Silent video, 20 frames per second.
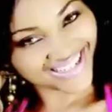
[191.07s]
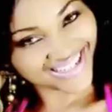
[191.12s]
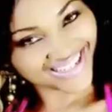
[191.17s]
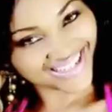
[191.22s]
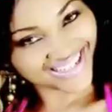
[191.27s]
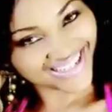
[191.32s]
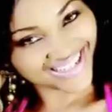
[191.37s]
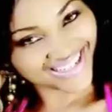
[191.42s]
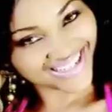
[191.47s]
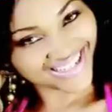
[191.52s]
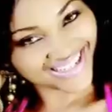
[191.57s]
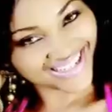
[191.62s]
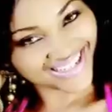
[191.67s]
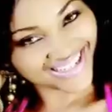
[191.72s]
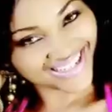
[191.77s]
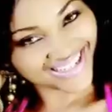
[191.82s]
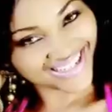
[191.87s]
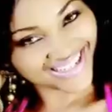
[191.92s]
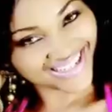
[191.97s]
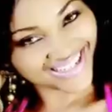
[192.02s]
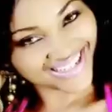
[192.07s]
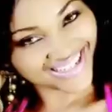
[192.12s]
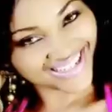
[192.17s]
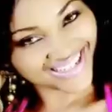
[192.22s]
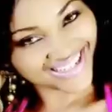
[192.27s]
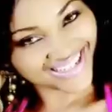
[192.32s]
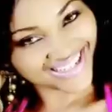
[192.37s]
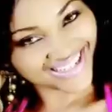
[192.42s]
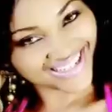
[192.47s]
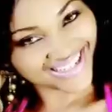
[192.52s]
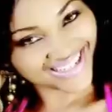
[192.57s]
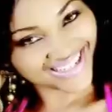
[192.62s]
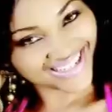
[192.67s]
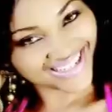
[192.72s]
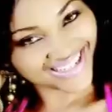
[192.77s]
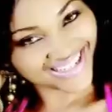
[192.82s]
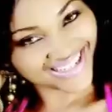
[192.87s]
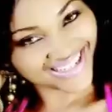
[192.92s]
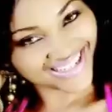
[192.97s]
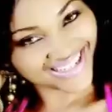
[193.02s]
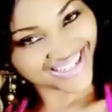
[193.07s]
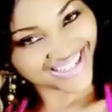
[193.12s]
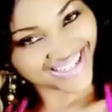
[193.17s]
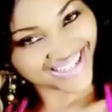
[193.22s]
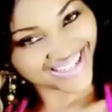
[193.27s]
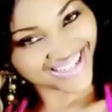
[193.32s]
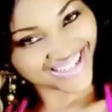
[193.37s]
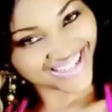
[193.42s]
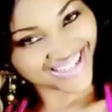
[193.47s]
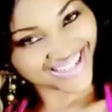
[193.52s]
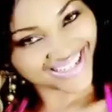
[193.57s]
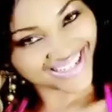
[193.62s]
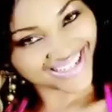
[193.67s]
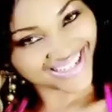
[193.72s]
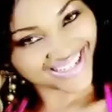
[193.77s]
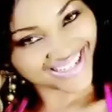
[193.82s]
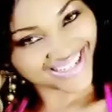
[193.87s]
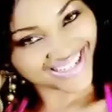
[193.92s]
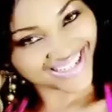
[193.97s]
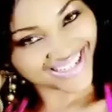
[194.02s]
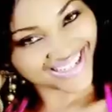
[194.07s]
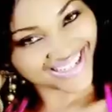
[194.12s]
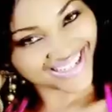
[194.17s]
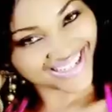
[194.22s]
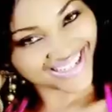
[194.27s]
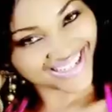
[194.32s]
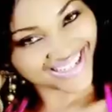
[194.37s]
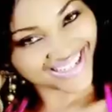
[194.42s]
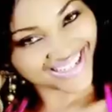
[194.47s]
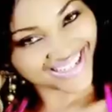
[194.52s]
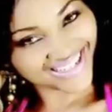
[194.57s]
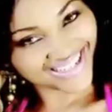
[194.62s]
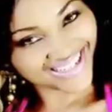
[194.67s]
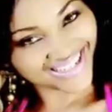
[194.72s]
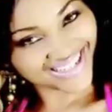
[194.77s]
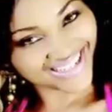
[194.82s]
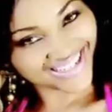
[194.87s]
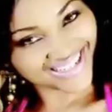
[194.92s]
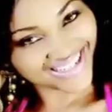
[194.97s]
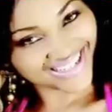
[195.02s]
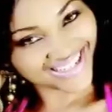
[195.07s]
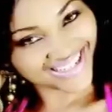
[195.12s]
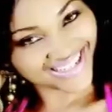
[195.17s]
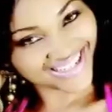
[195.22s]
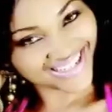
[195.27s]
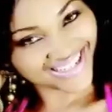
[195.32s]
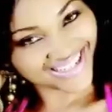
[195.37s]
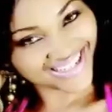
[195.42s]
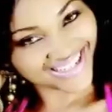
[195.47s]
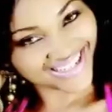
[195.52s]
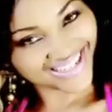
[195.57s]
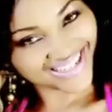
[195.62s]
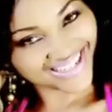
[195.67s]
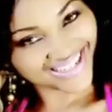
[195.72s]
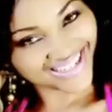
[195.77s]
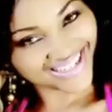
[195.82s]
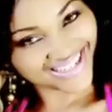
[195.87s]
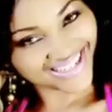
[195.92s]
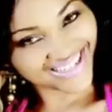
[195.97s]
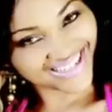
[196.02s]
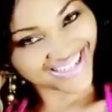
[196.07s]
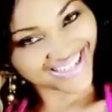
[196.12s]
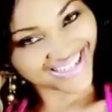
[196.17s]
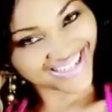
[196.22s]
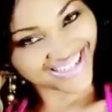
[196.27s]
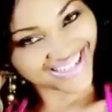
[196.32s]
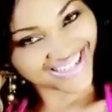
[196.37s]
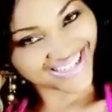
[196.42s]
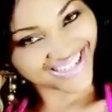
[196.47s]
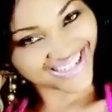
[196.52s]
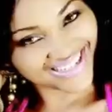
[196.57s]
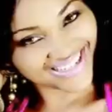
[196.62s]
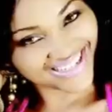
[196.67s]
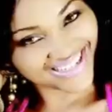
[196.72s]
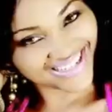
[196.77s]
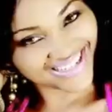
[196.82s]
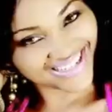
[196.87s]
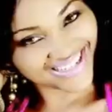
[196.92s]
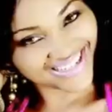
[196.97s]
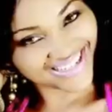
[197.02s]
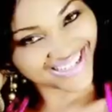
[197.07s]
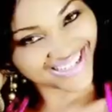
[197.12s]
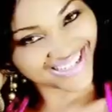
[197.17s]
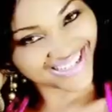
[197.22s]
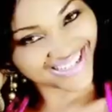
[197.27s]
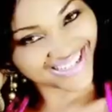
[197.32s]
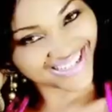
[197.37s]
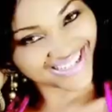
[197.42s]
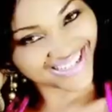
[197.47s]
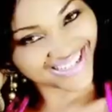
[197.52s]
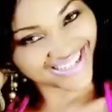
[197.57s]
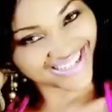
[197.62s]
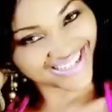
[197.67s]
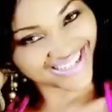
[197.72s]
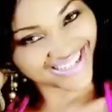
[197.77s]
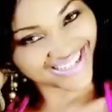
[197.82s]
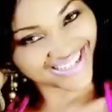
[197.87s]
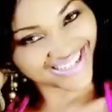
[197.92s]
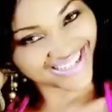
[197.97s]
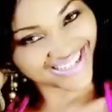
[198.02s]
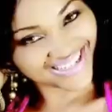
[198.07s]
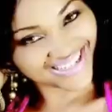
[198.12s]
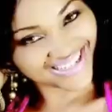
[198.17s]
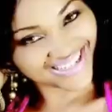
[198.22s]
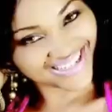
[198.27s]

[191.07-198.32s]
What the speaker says: (no lip movement)